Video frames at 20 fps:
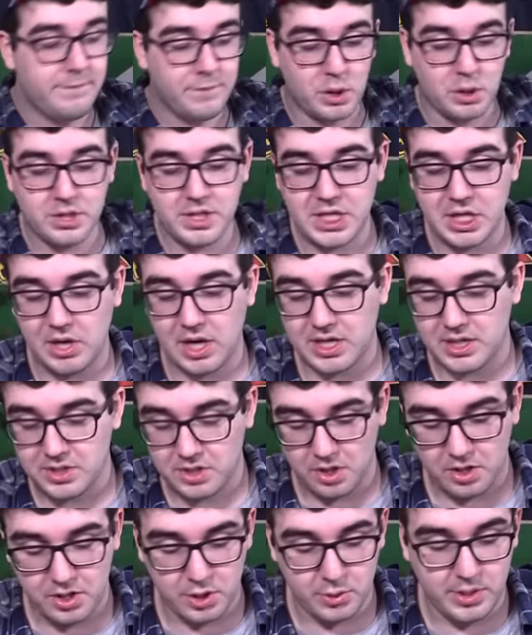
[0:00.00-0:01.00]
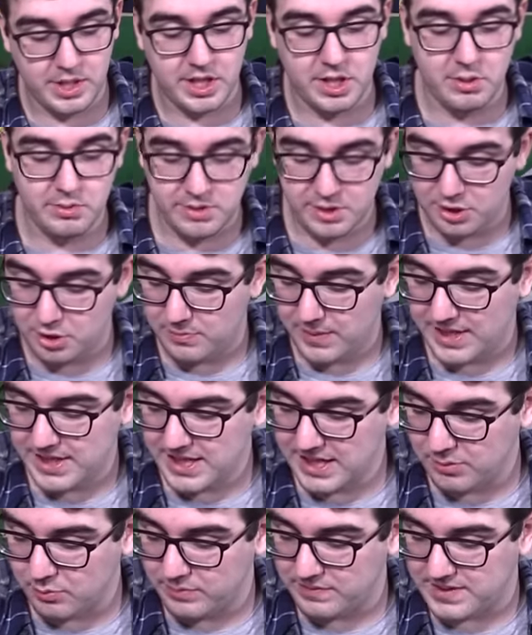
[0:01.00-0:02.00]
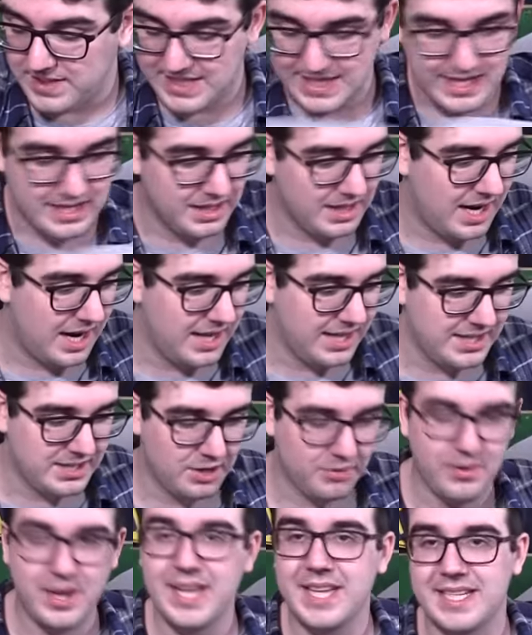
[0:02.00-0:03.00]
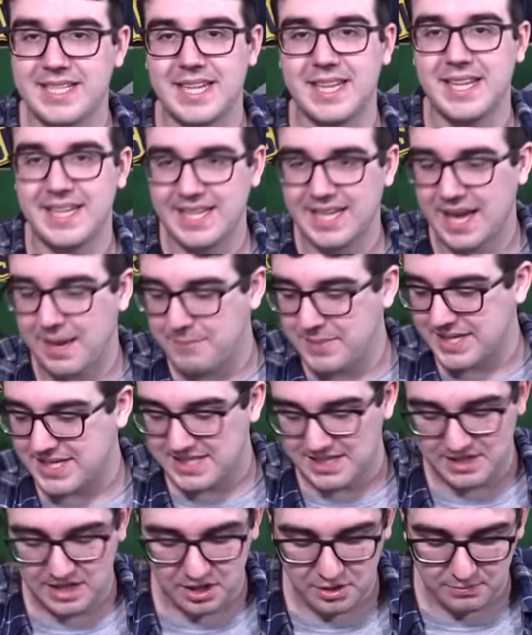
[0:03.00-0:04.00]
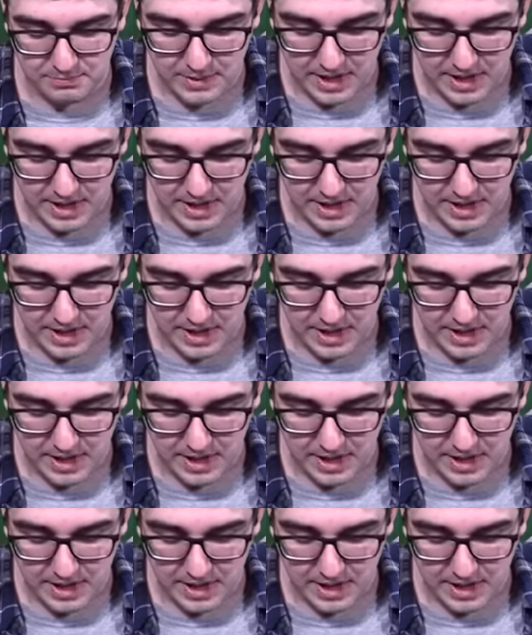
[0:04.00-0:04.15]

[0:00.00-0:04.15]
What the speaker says: first year I started doing YouTube. I think we've seen a lot of these already because I think they got mixed into other